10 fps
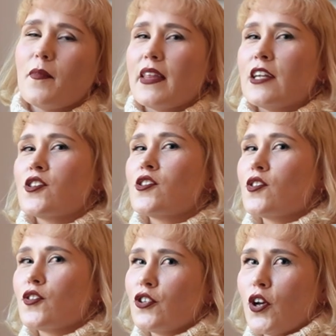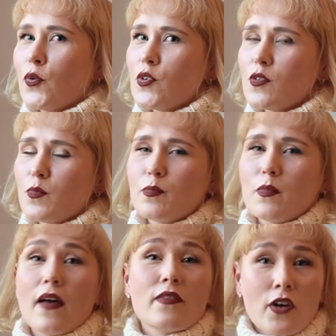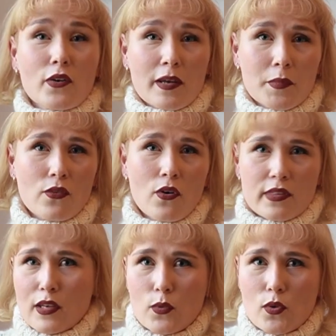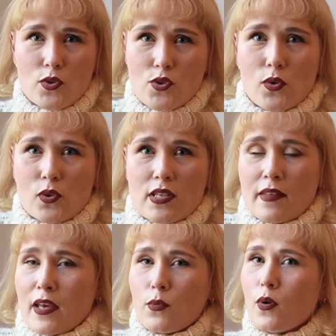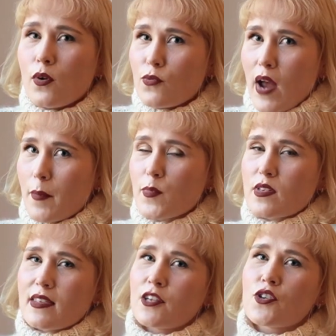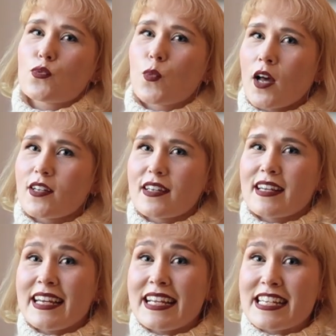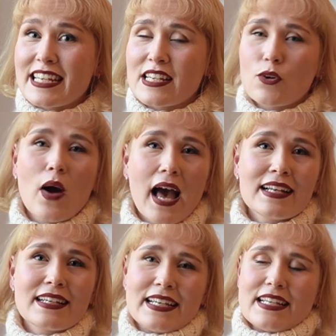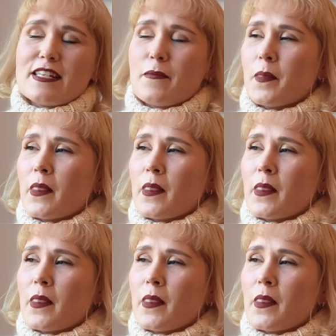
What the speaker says: They just don't. And don't get me wrong, they wore shawls and they wore wraps, they just weren't knitted or hand knit.